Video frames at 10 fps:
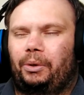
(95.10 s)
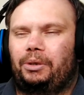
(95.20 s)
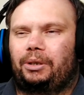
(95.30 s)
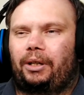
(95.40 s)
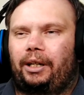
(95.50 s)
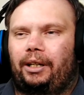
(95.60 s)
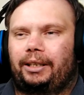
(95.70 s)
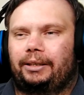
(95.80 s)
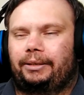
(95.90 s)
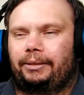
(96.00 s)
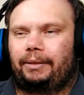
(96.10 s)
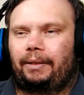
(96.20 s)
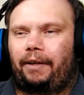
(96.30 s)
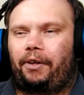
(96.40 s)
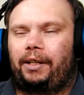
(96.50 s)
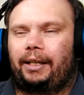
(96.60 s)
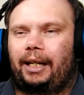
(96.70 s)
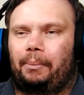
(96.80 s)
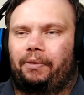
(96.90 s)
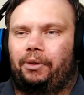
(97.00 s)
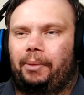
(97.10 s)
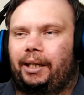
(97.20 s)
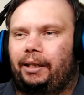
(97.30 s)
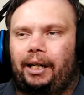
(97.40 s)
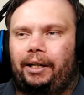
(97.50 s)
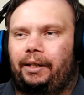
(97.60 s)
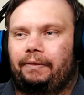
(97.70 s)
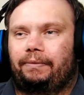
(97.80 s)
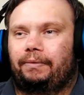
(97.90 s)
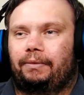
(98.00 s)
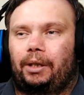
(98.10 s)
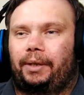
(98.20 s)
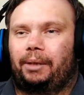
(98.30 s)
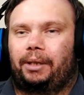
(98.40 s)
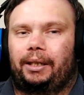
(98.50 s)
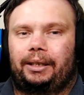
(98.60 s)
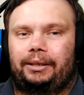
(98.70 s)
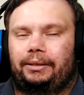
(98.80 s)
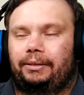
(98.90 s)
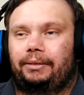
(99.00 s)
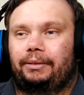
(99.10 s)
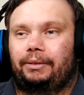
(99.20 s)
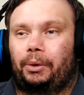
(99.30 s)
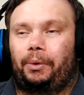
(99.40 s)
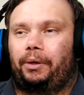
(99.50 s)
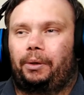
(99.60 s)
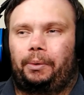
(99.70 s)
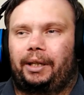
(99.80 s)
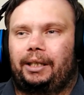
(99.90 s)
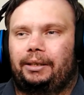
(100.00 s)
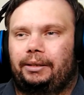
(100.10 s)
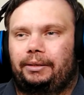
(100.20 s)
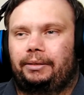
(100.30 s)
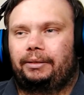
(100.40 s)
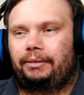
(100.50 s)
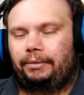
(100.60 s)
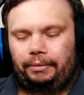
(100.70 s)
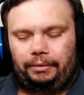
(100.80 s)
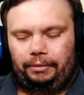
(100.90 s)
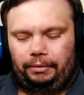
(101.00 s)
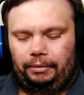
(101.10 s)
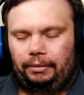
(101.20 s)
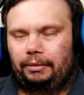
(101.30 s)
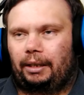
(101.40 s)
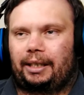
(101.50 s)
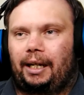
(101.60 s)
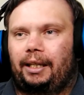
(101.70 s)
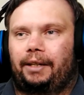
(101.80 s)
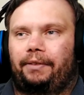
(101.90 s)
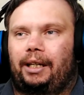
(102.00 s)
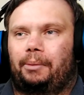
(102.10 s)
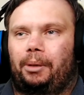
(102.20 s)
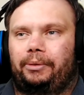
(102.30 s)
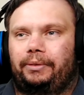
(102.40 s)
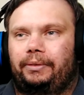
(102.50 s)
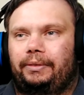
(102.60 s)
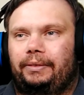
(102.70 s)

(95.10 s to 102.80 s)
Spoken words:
Who's Dionysus? I've heard the name before, but I have no idea what it is. Who he is. I can't think of it at the moment.